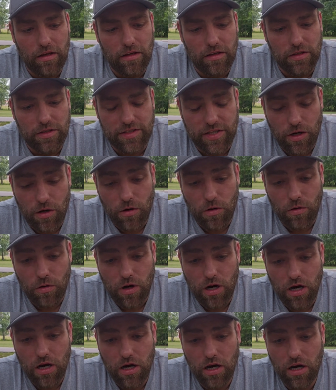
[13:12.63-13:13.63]
so
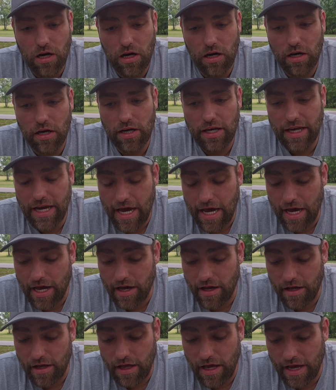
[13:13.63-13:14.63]

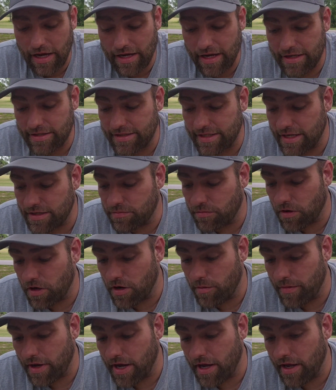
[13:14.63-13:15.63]
yeah, I guess that's where
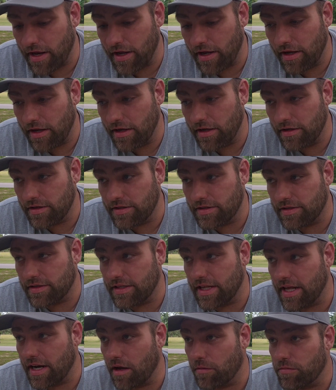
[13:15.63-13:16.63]
I'm at, is
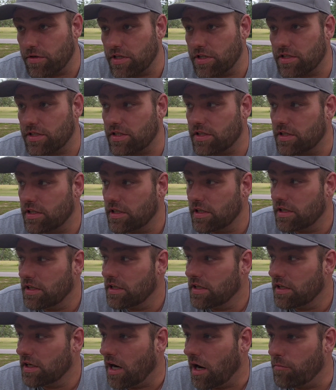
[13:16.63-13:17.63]
that
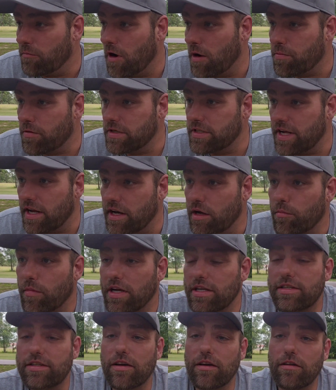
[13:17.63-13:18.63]
I'm representing
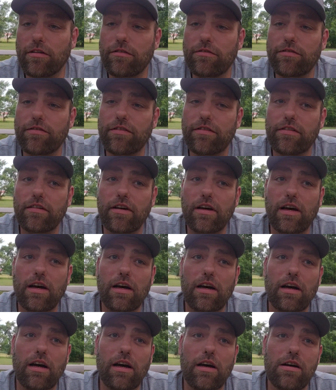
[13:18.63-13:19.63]
myself.
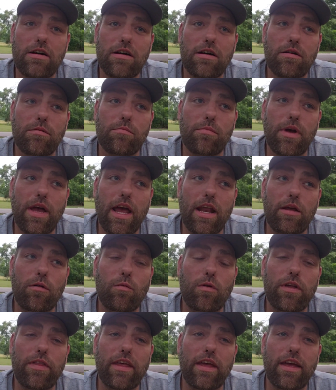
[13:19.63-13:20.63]

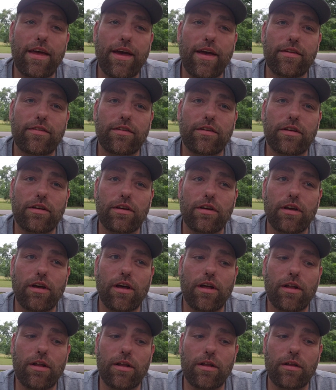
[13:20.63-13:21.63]
Anyone that has a
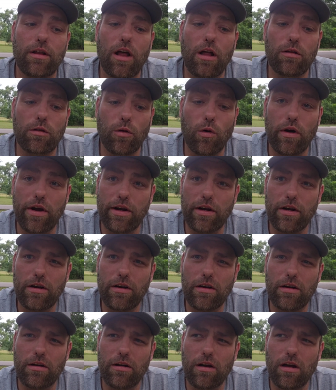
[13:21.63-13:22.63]
lawyer,